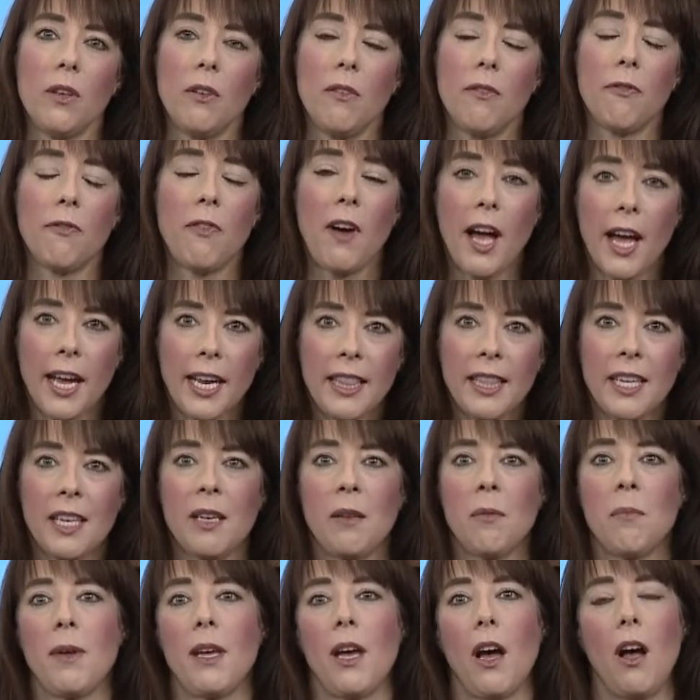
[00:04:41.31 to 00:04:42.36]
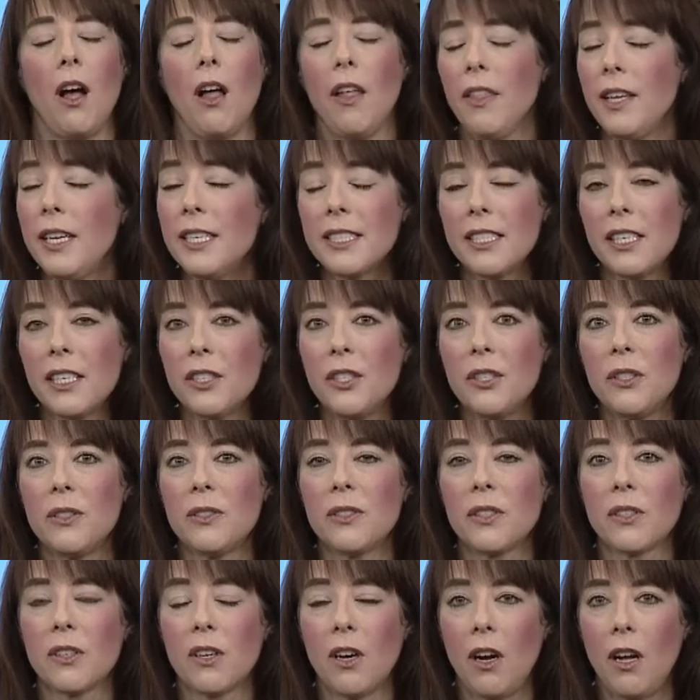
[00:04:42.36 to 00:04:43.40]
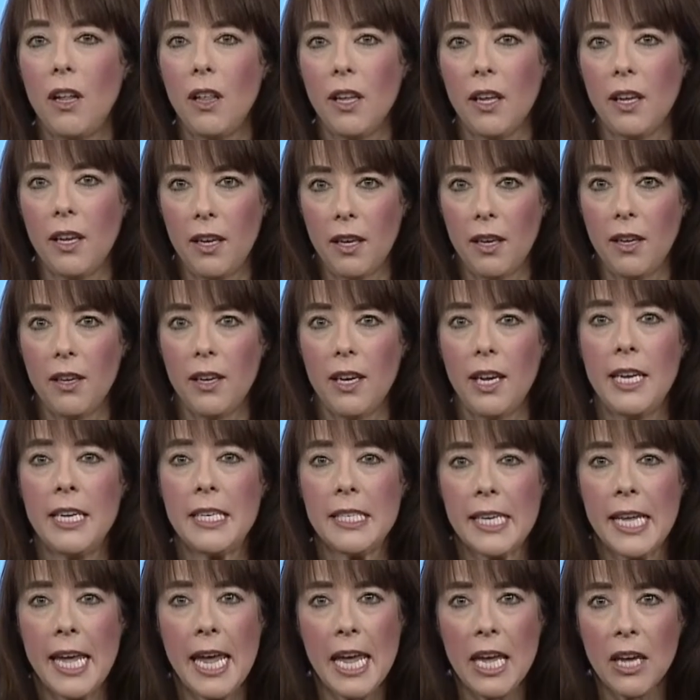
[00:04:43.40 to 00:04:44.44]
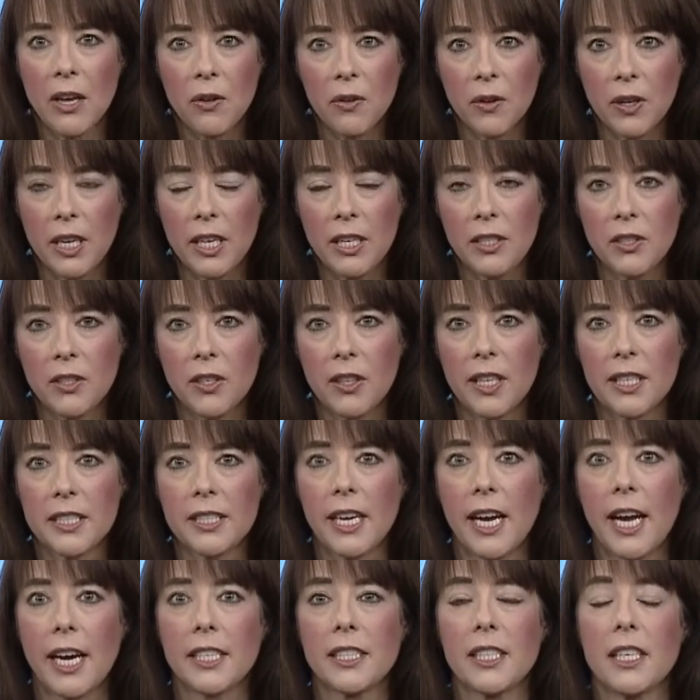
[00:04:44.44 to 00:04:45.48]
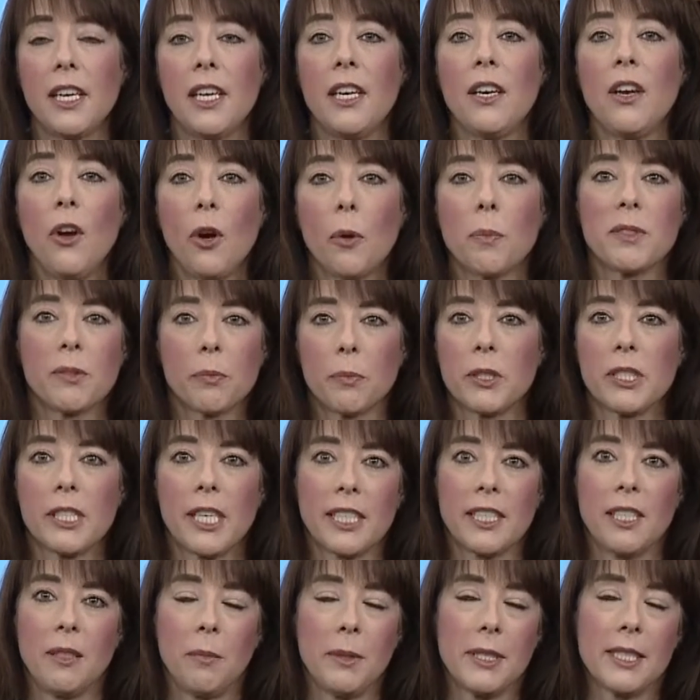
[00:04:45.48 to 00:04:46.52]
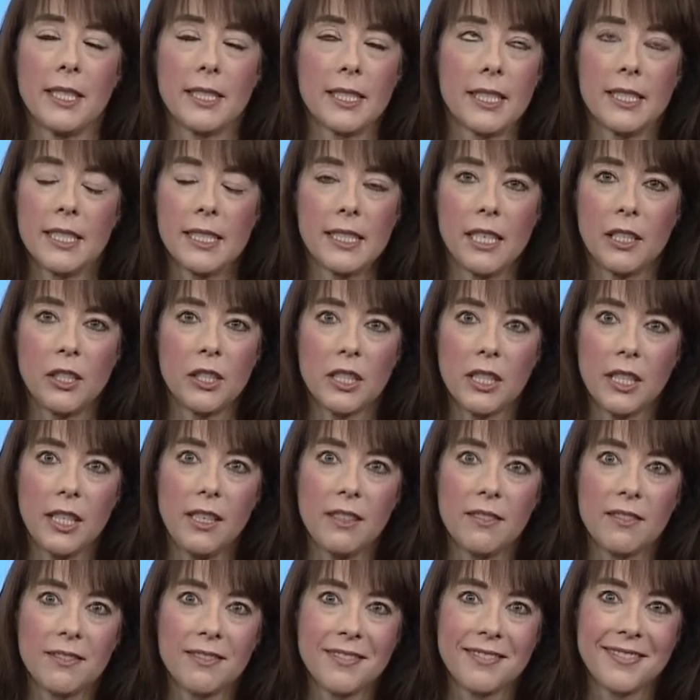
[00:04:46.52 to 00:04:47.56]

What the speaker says: find them. All these issues are all entangled into this act in hopes of protecting businesses, essentially.